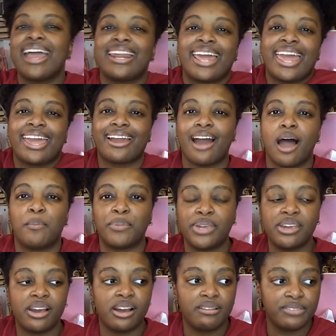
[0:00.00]
a
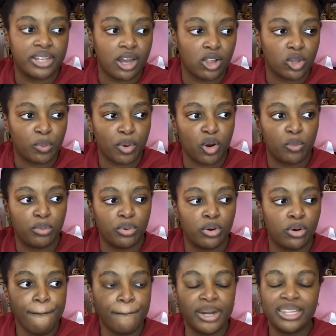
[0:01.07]
copy of The Color
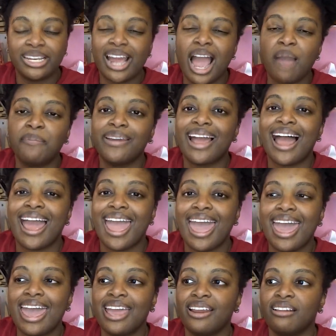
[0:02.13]
Purple, but the copy I
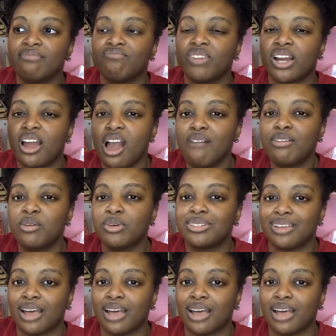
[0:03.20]
had, the cover was